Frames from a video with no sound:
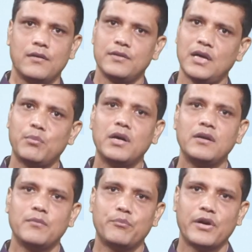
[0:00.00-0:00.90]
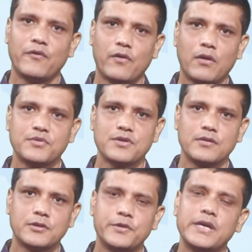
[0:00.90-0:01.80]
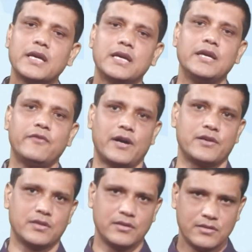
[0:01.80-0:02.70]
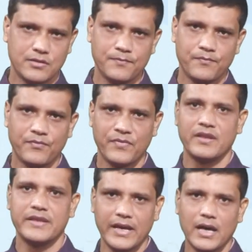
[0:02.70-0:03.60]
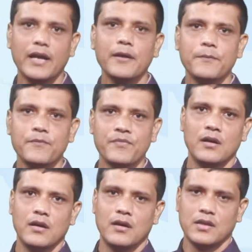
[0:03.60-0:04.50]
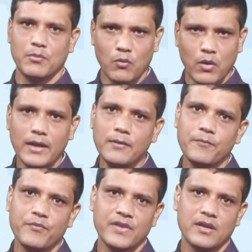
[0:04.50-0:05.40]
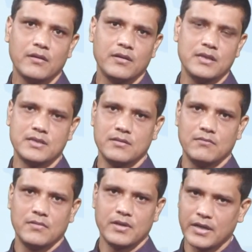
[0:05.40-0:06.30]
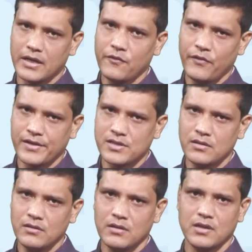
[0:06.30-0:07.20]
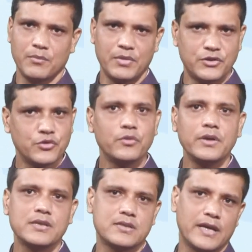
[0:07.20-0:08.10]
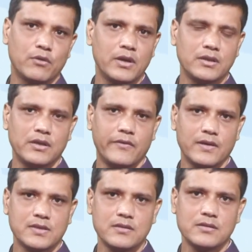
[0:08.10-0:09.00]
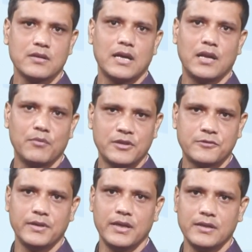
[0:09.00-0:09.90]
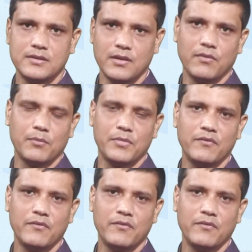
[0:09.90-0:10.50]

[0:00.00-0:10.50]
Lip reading: NABARD performs three key functions. They are: number one is credit function, number two is regulatory functions, and number three is development